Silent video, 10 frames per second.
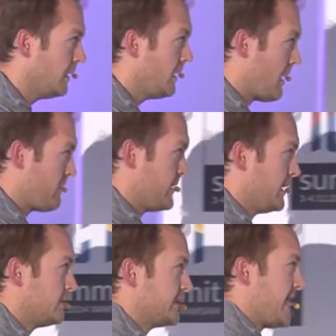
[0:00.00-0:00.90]
Everybody
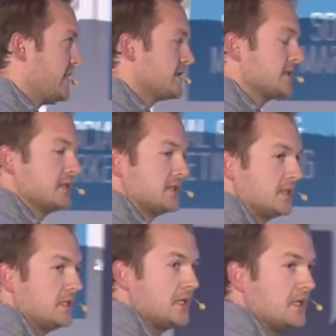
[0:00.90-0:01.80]
know what that is?
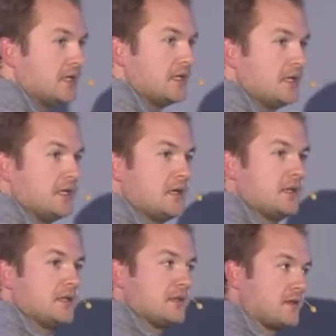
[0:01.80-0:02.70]

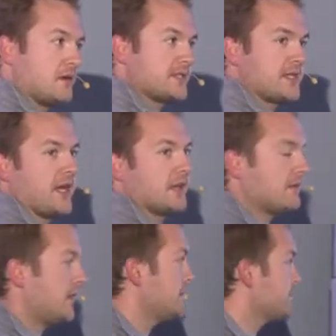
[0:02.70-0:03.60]
Thermostat, right?